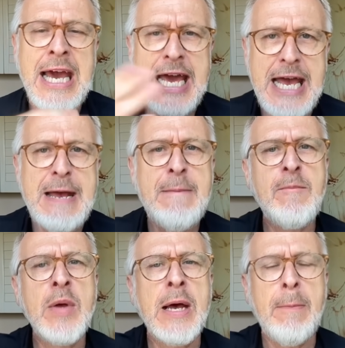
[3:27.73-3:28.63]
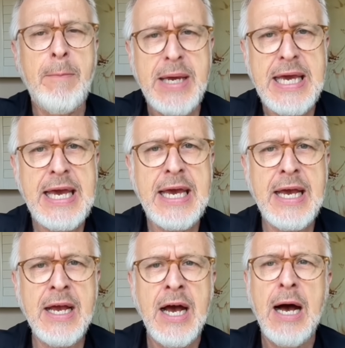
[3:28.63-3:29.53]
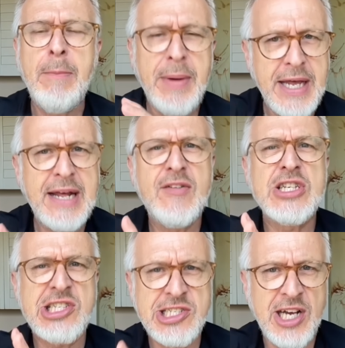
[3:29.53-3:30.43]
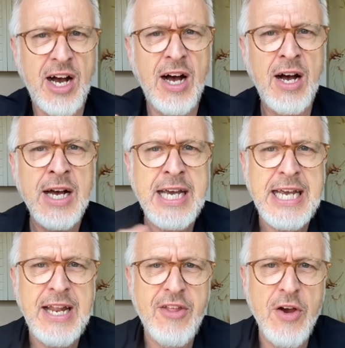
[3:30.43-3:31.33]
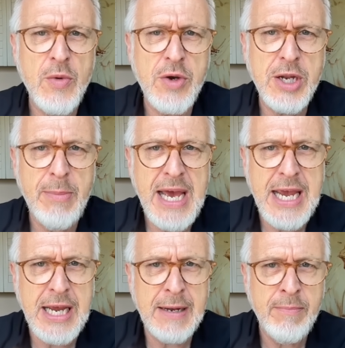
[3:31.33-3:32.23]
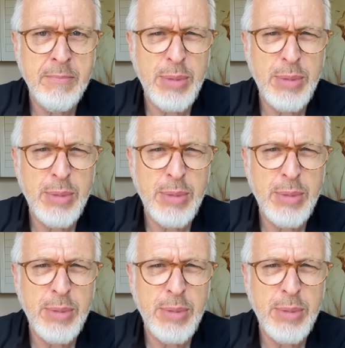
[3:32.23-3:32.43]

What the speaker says: him being a bit of a star in his own domain.